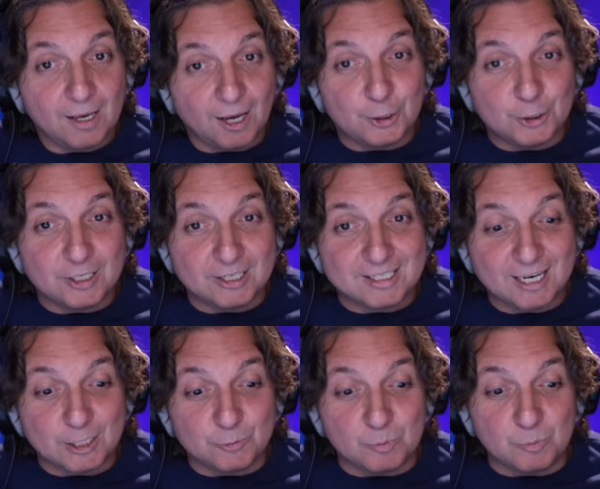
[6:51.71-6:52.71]
And you're going to see
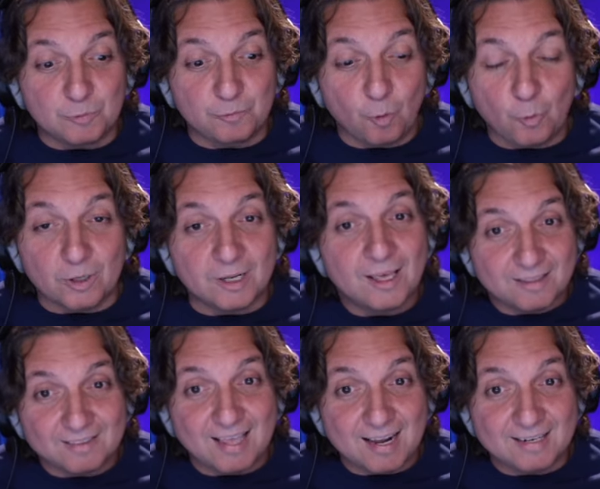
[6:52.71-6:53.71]
as we move forward
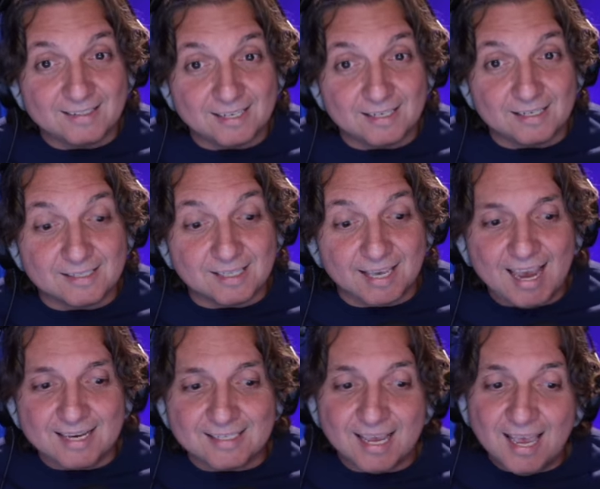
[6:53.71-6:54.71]
that that indeed is the
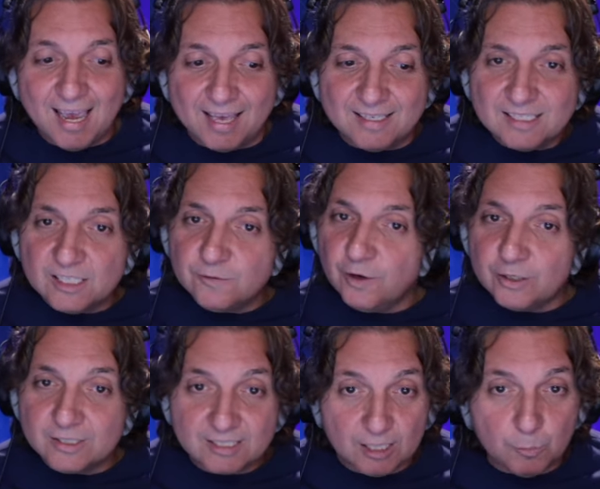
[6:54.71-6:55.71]
case. And this is
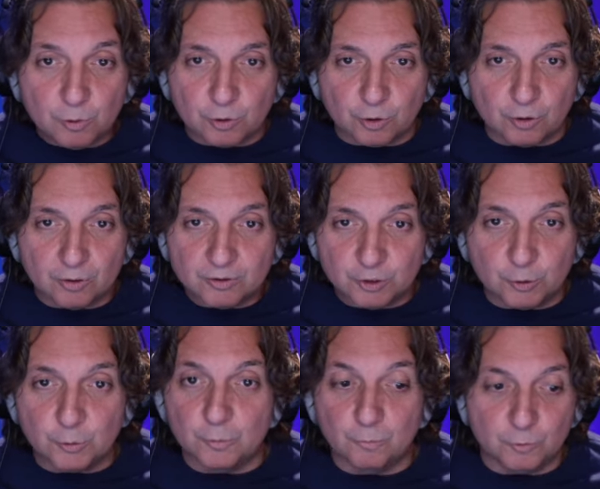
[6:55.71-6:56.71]
very similar Similar
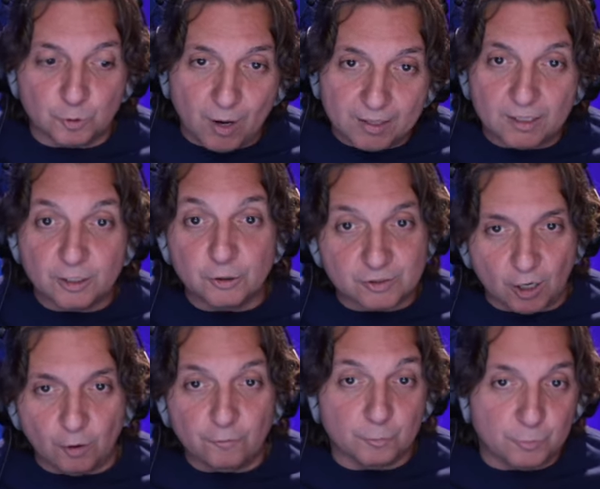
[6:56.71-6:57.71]
to dragging
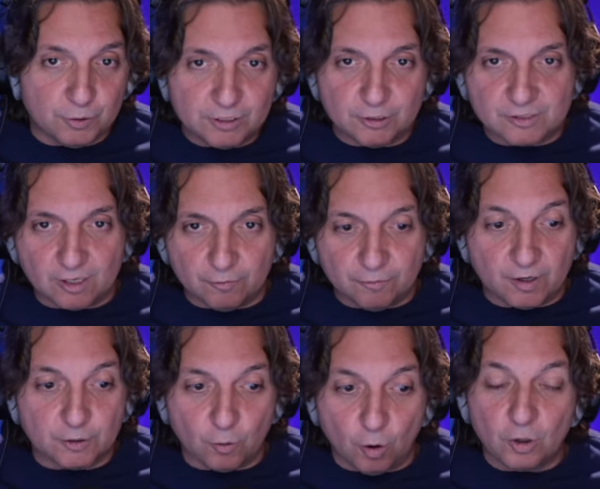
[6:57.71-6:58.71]
yourself or putting yourself
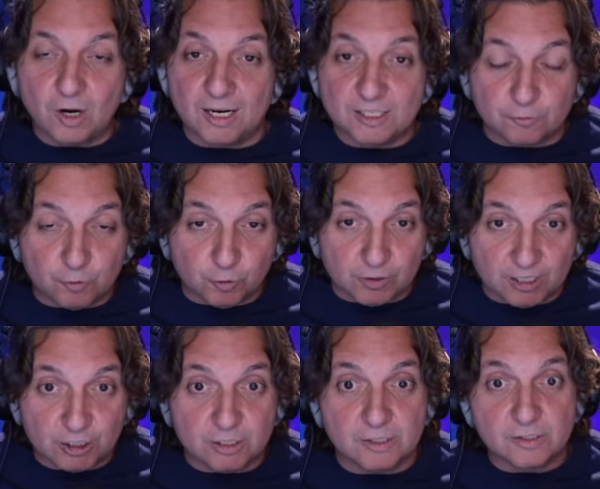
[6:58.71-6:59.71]
under all kinds of
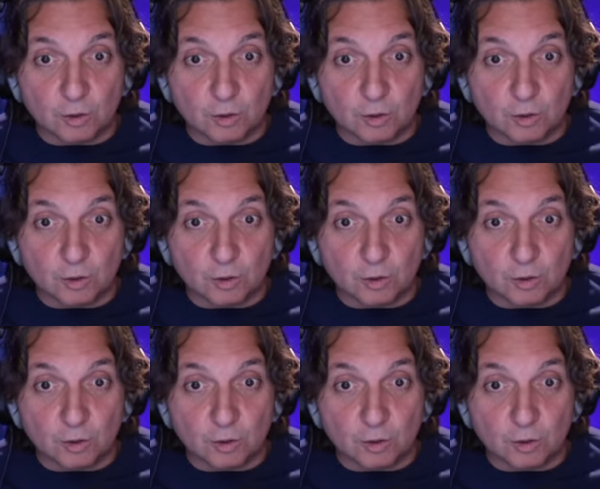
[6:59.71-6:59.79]
traditions,